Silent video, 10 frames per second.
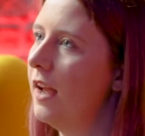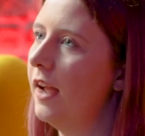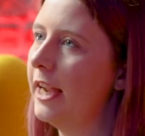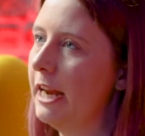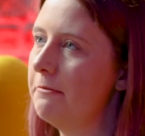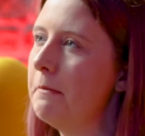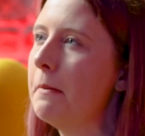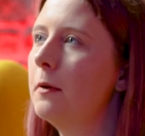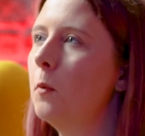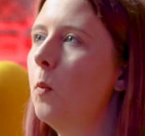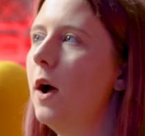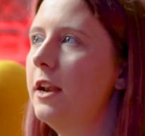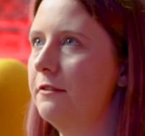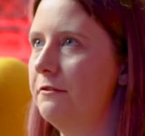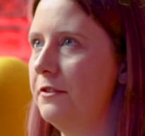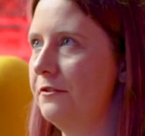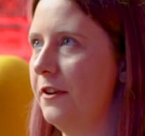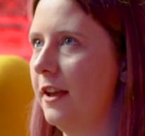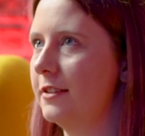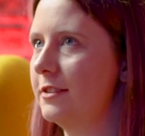I can remember one of the
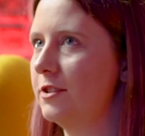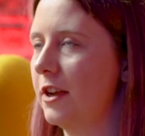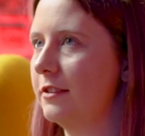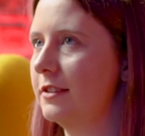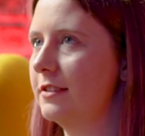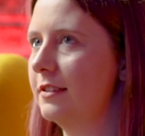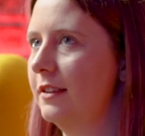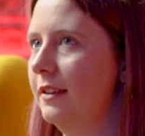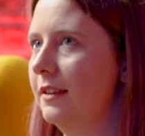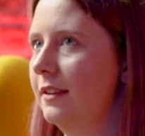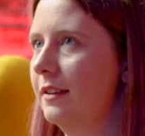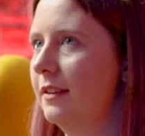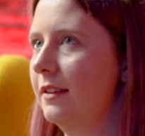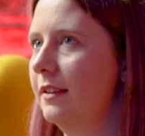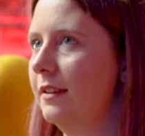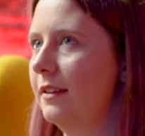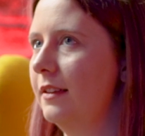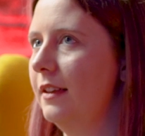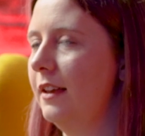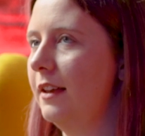first shows.
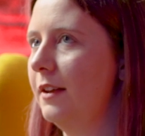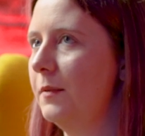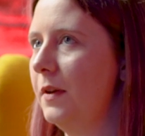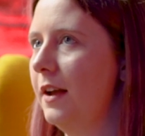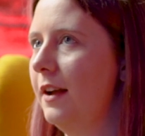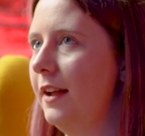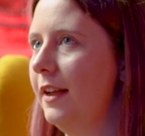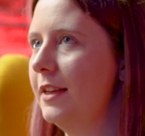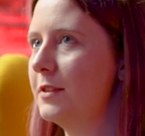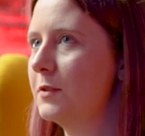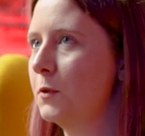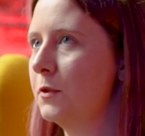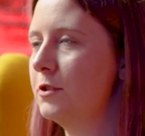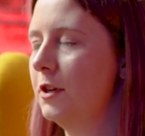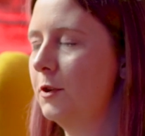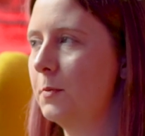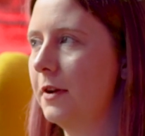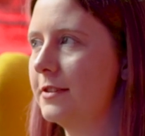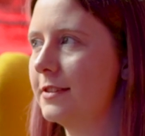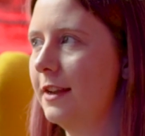I saw the Chuckle
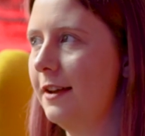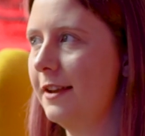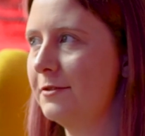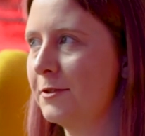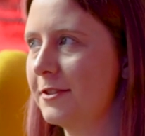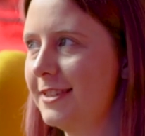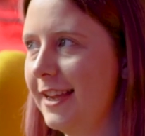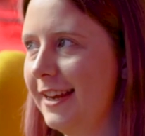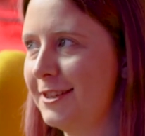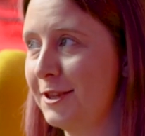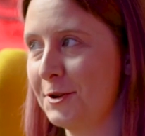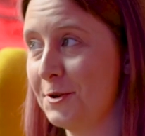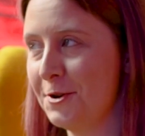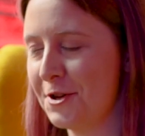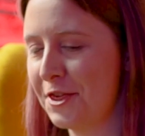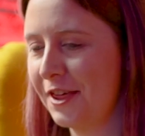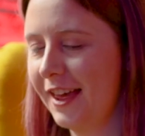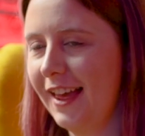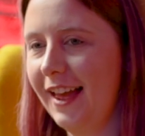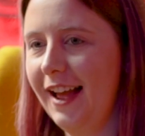Brothers live on stage at the Wharf.
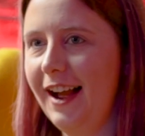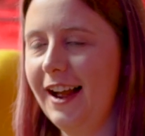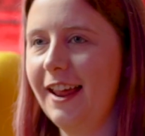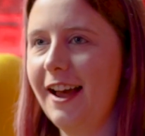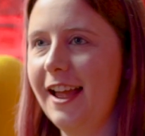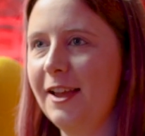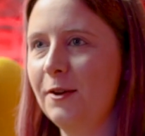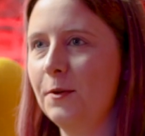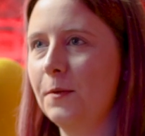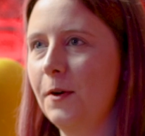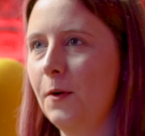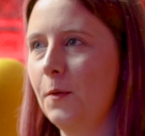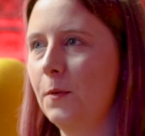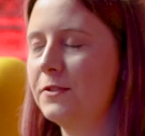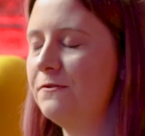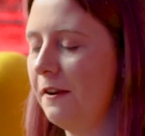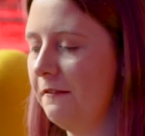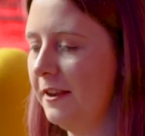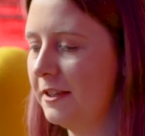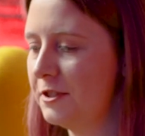And I was
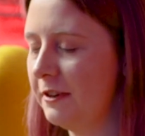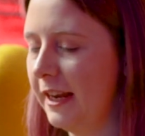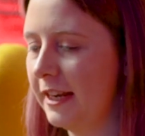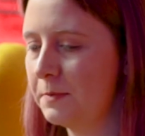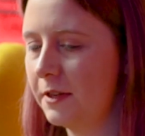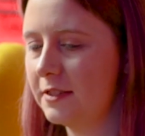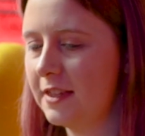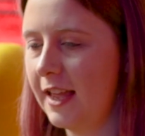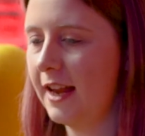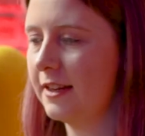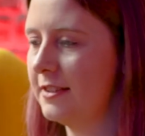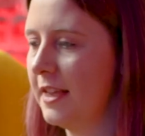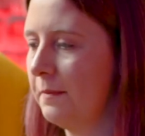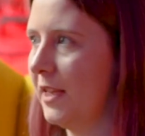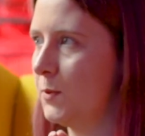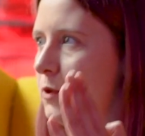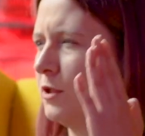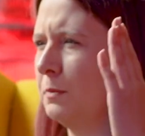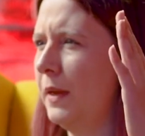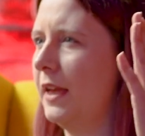very intrigued because they had a set piece, which
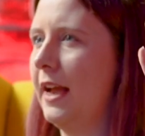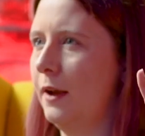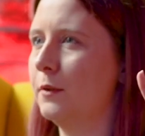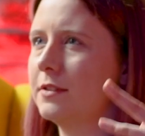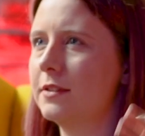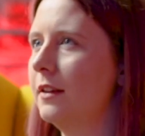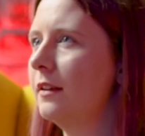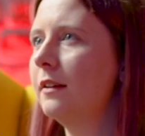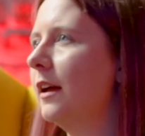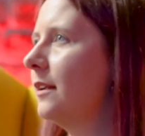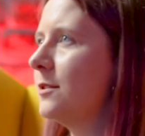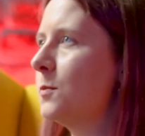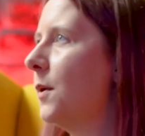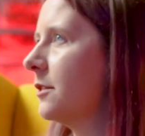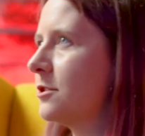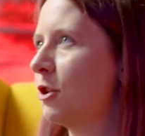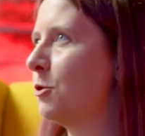is a big house, and one of the Chuckle